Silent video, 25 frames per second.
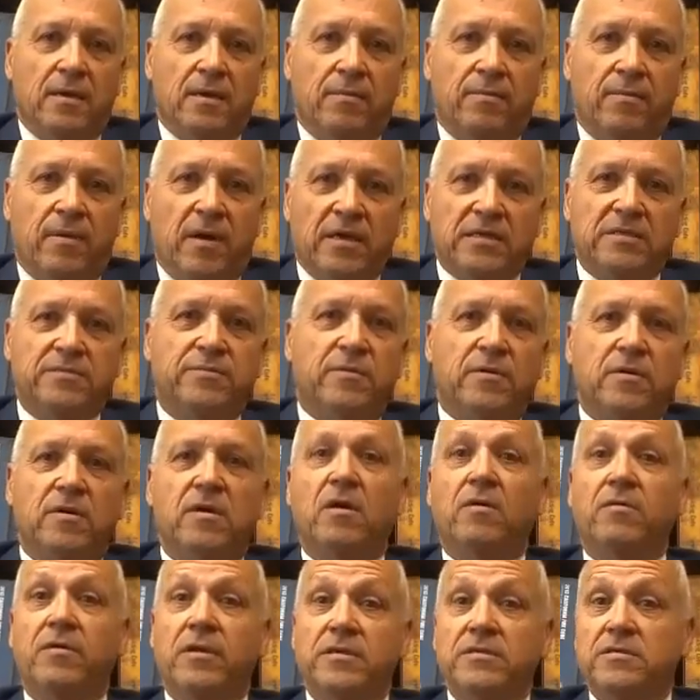possible
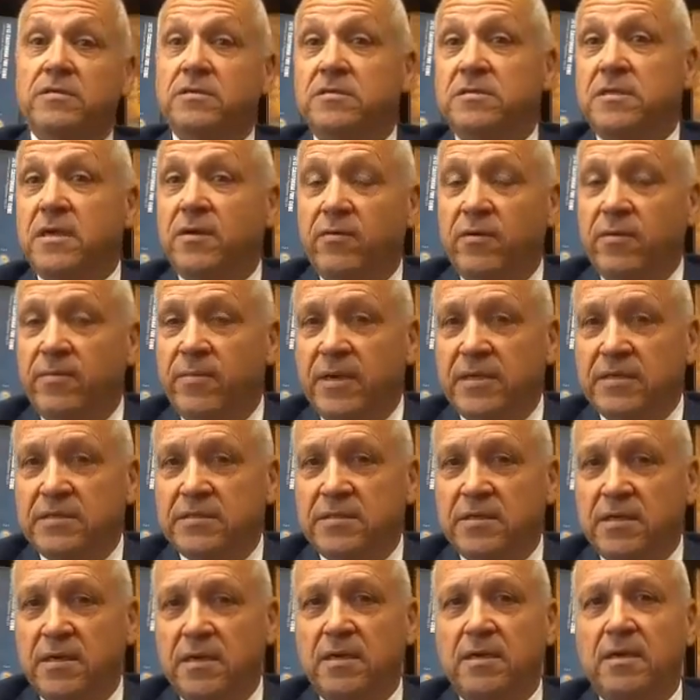code issues that we may
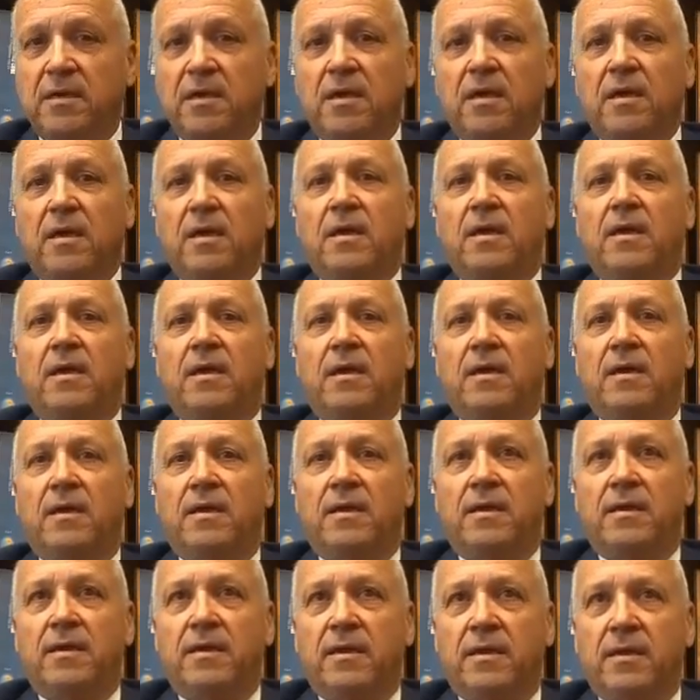see,
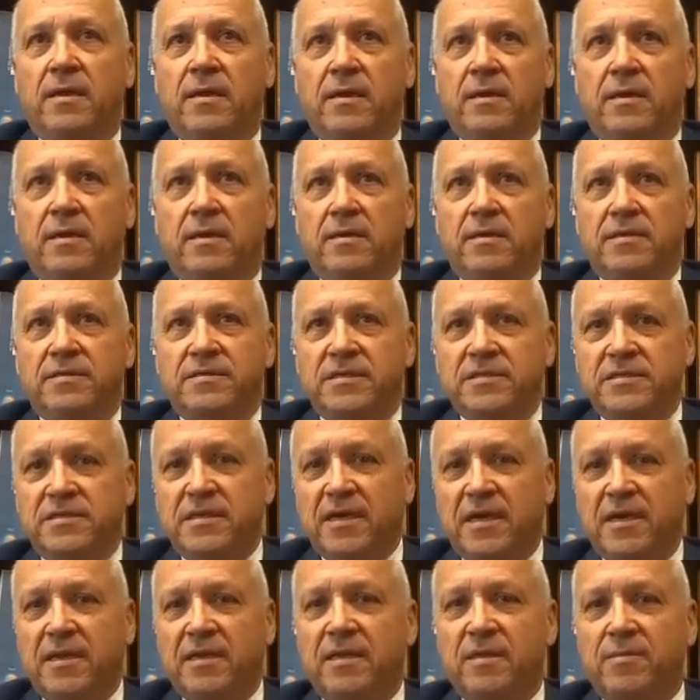and assist in
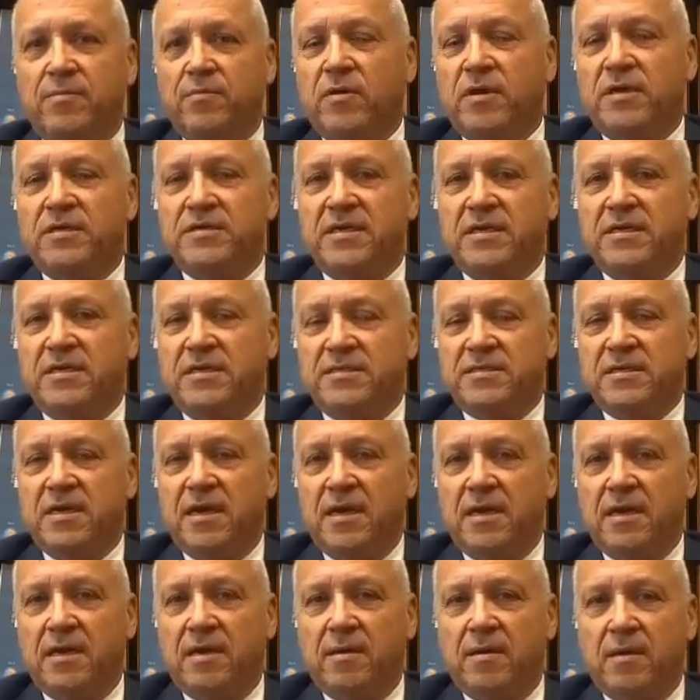getting the project
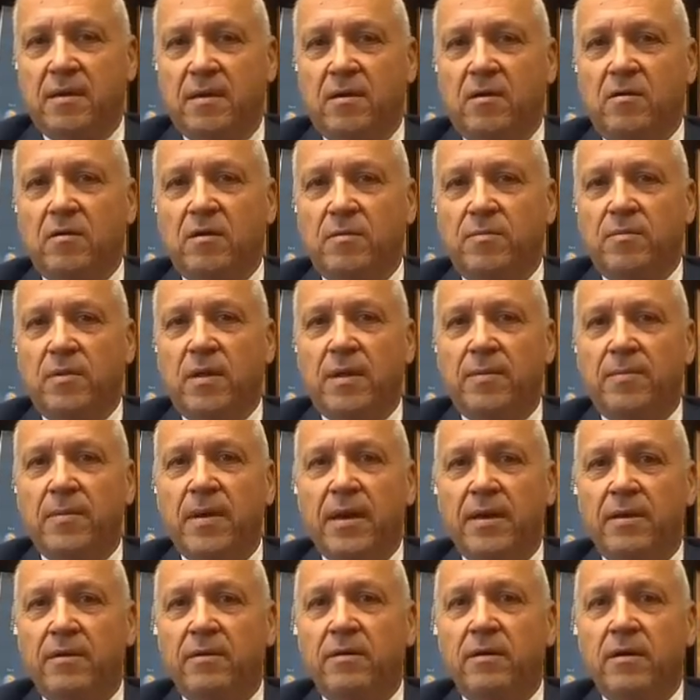designed in a code-compliant
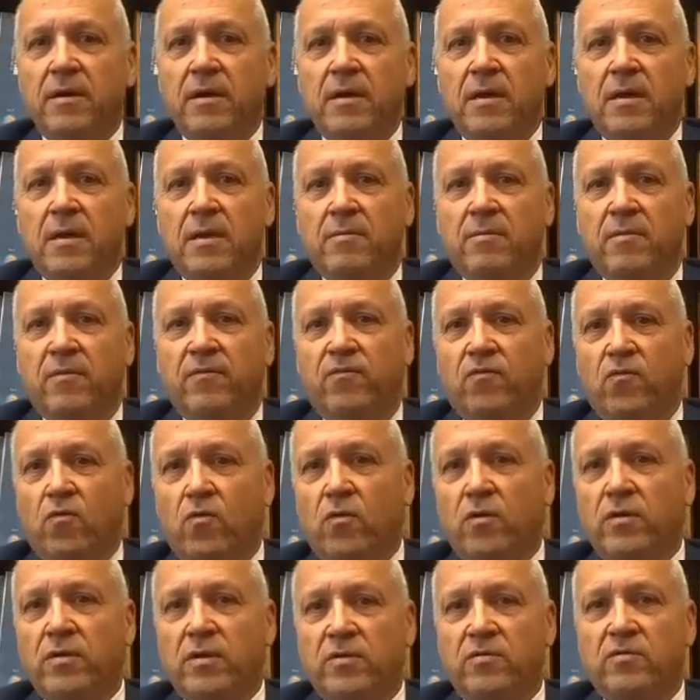manner
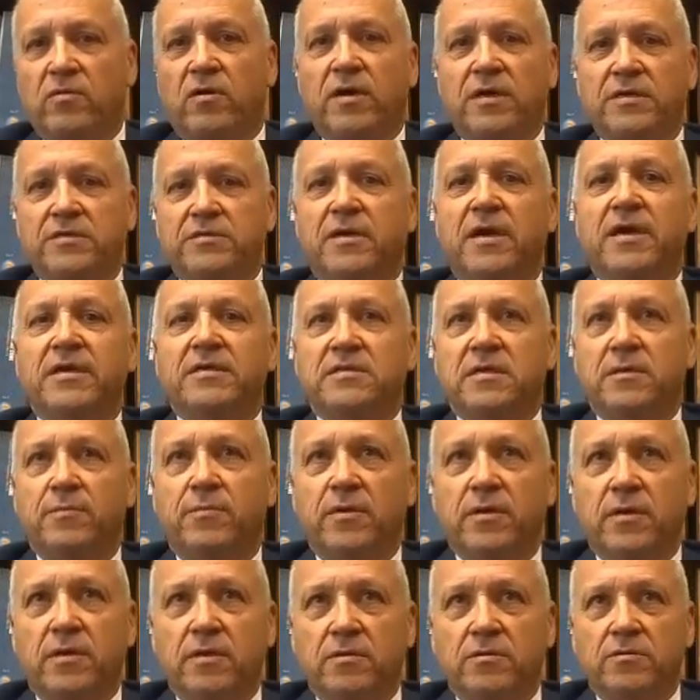before the drawings are actually
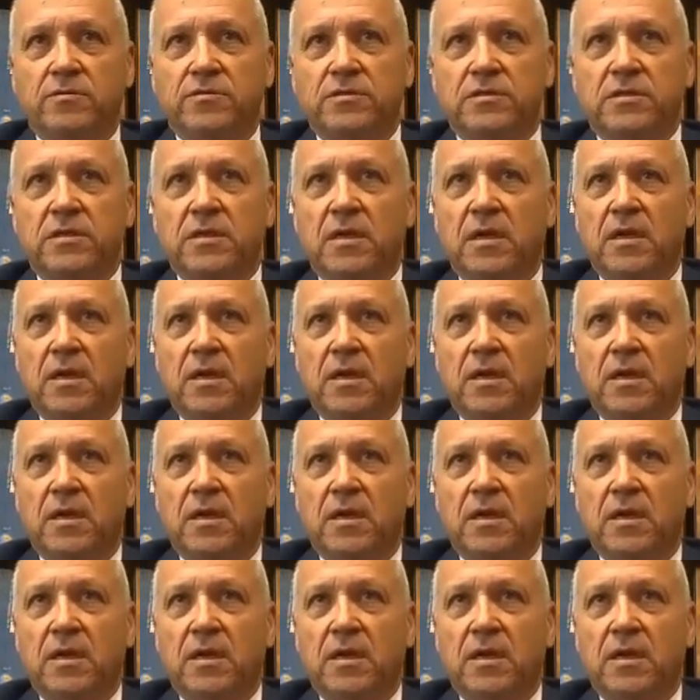produced.